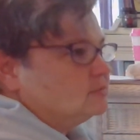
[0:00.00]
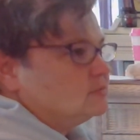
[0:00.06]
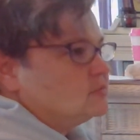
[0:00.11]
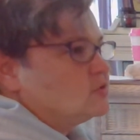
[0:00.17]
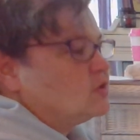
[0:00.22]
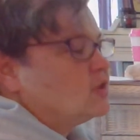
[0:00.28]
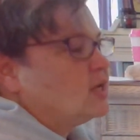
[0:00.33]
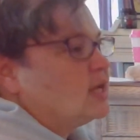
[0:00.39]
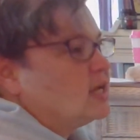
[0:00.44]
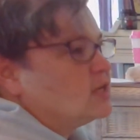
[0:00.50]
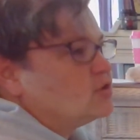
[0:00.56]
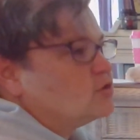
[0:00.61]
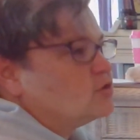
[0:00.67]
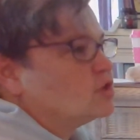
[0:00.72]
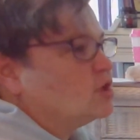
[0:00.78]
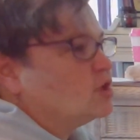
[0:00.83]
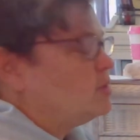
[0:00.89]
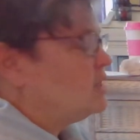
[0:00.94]
So the answer is
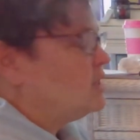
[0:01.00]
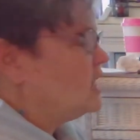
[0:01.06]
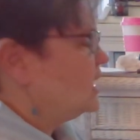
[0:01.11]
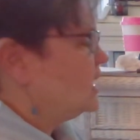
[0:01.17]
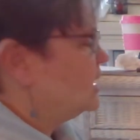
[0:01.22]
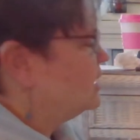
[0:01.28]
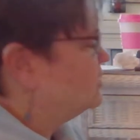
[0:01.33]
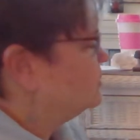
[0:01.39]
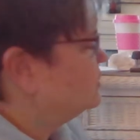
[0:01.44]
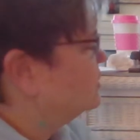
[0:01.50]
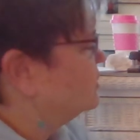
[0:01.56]
going to be negative.